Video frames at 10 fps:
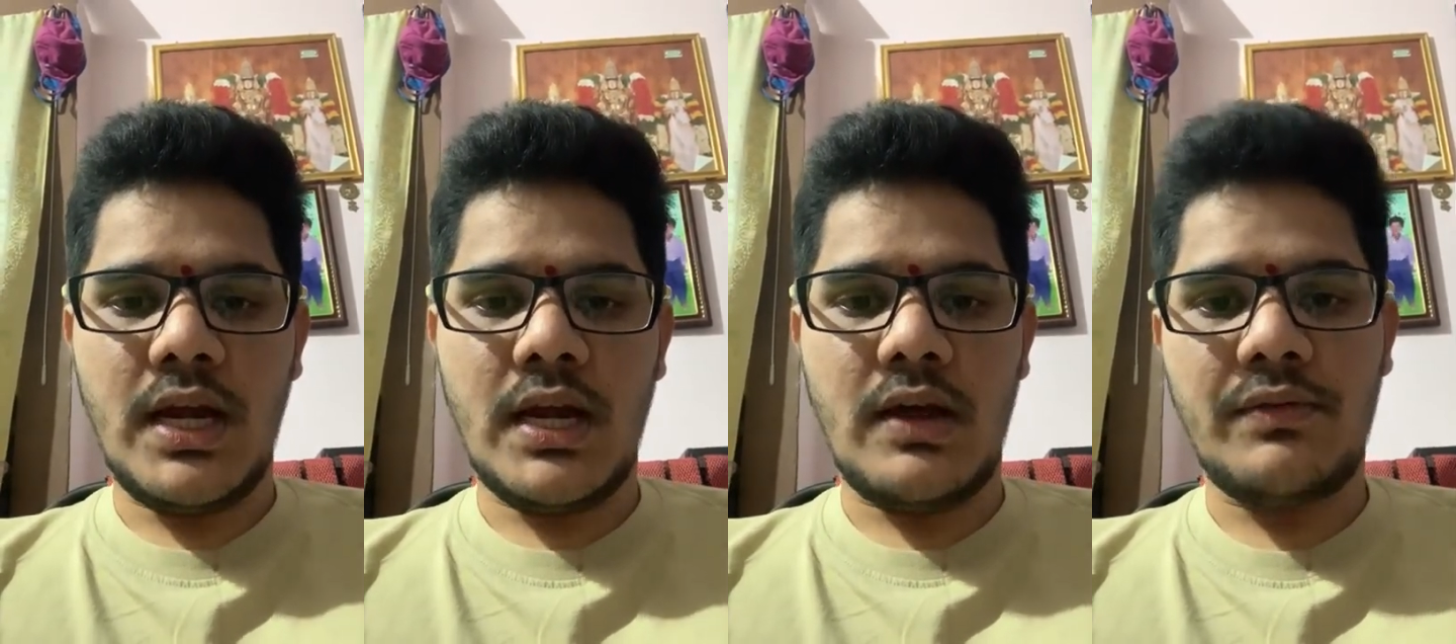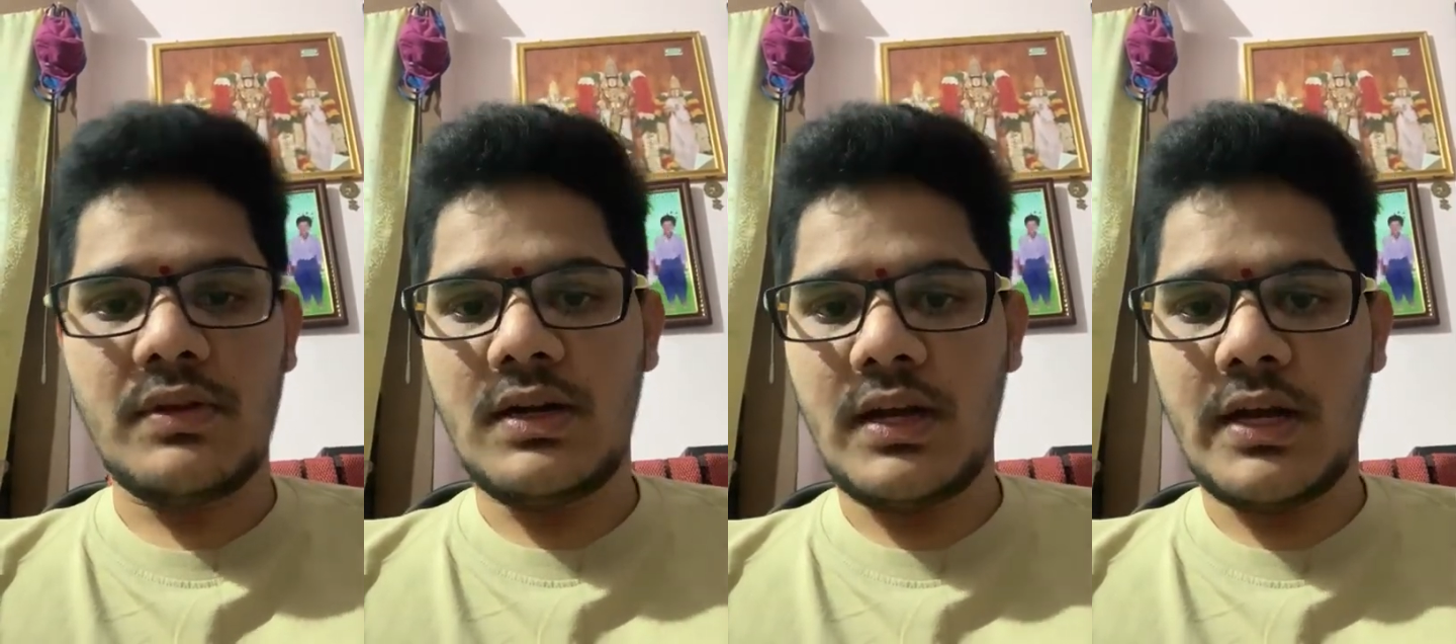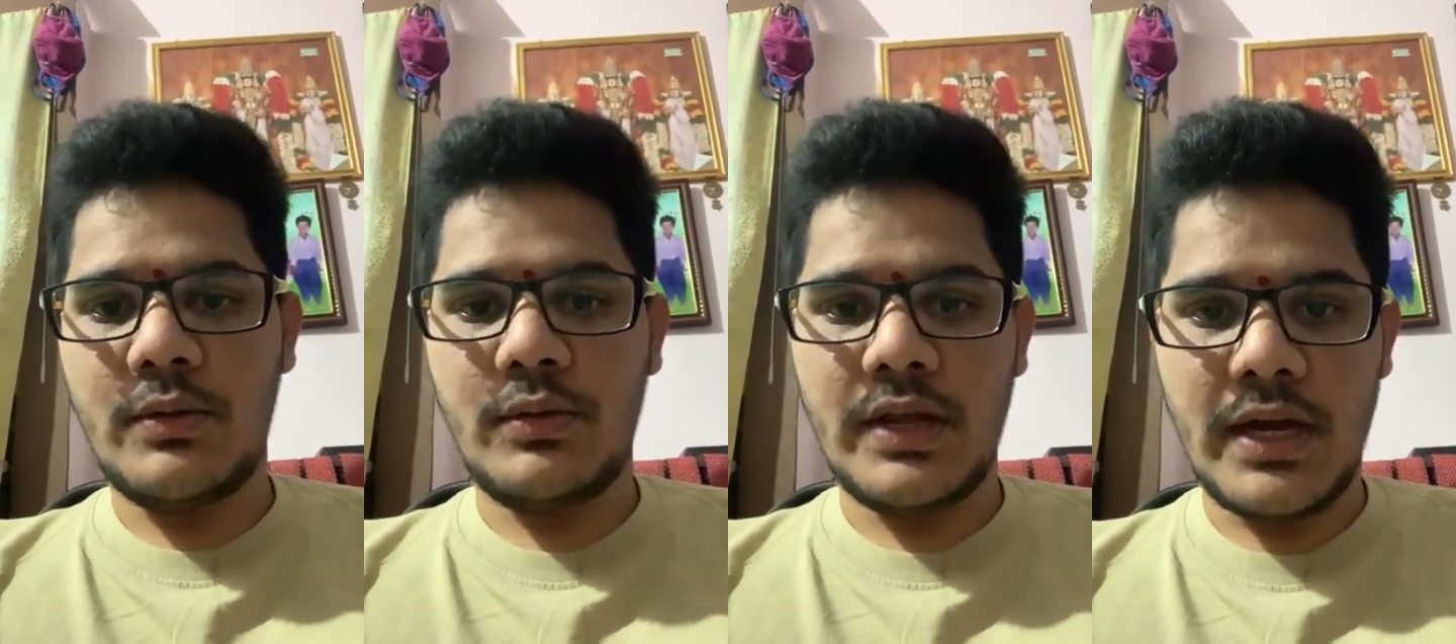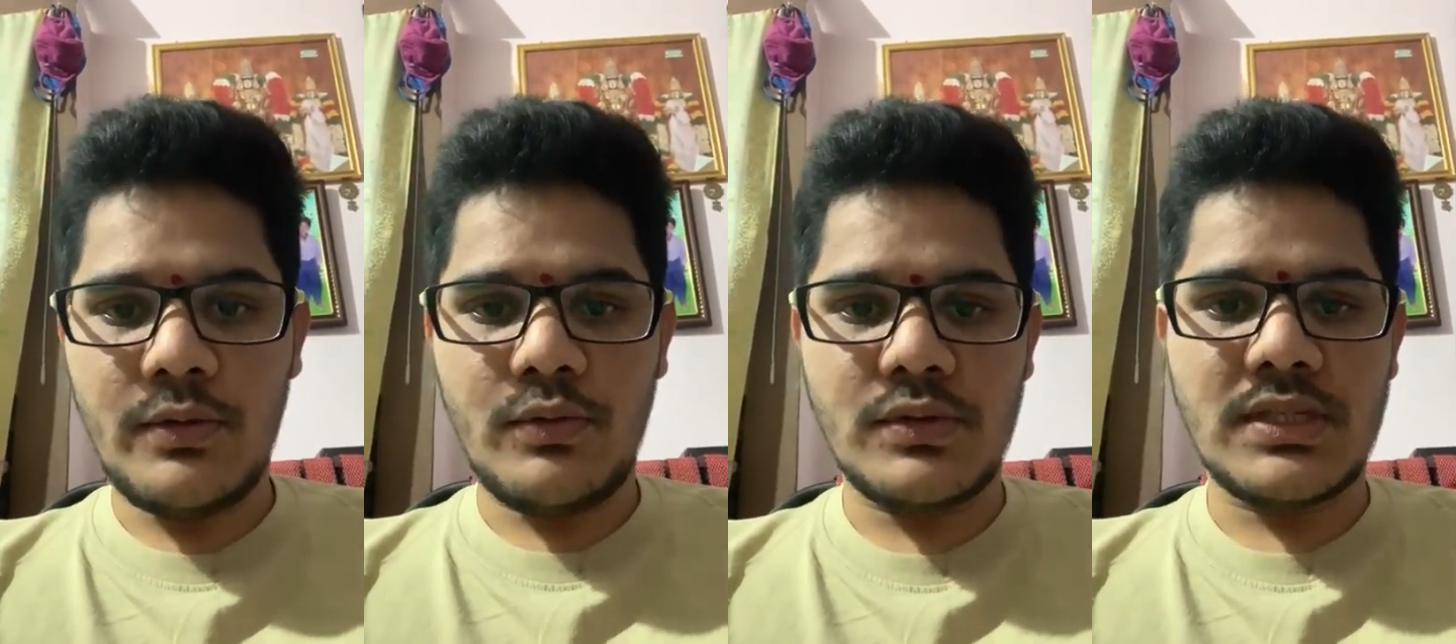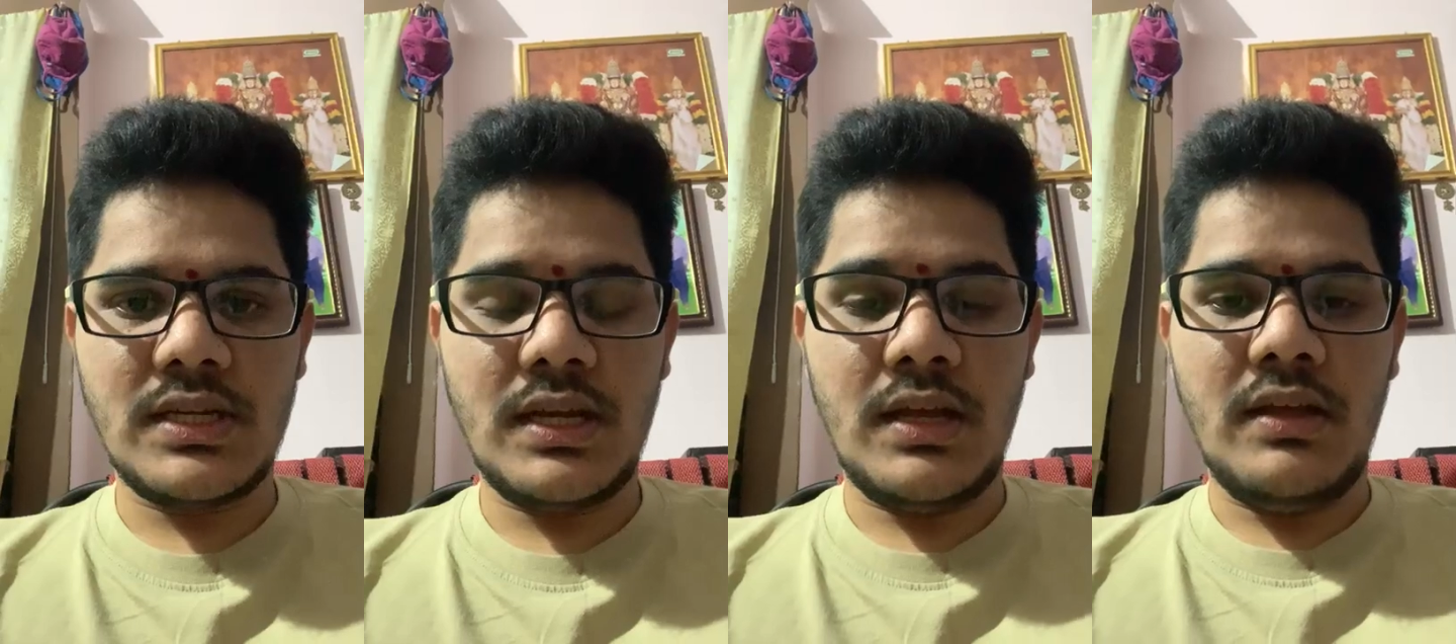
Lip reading: And after that, I took GATE coaching.